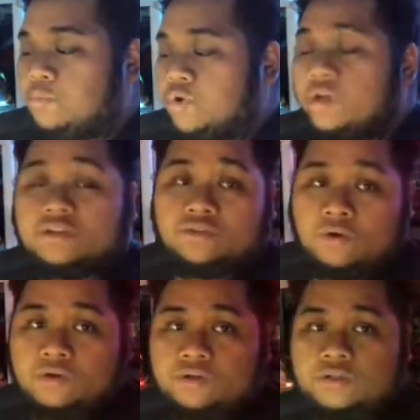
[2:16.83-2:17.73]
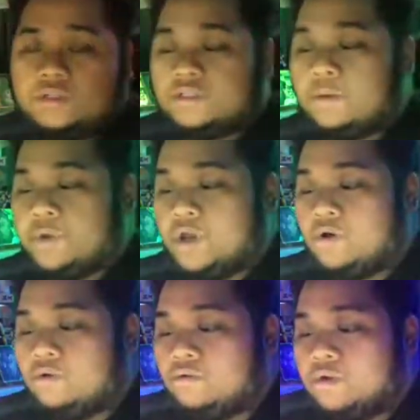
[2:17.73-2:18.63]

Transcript: Brilliant Stars is coming out,